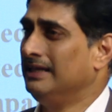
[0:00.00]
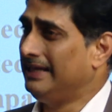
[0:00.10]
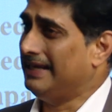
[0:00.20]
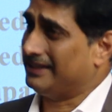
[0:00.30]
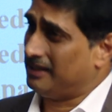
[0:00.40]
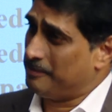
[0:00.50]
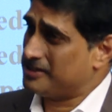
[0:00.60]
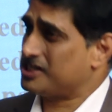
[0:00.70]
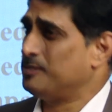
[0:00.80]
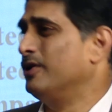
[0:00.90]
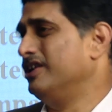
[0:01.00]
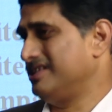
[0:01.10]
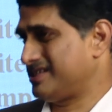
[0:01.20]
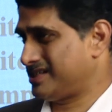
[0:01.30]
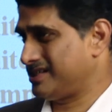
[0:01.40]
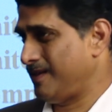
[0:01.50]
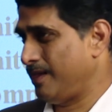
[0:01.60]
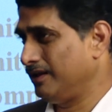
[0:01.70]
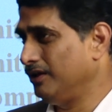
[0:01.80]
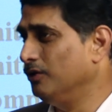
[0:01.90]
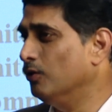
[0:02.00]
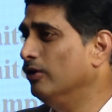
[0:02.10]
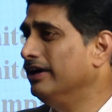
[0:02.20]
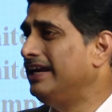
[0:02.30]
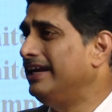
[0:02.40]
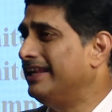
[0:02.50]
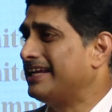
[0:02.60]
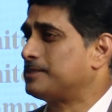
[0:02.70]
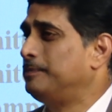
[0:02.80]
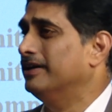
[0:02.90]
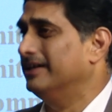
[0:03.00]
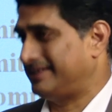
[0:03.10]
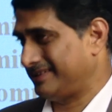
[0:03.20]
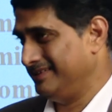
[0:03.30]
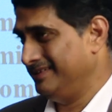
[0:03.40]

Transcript: In other business models, you don't need an expert,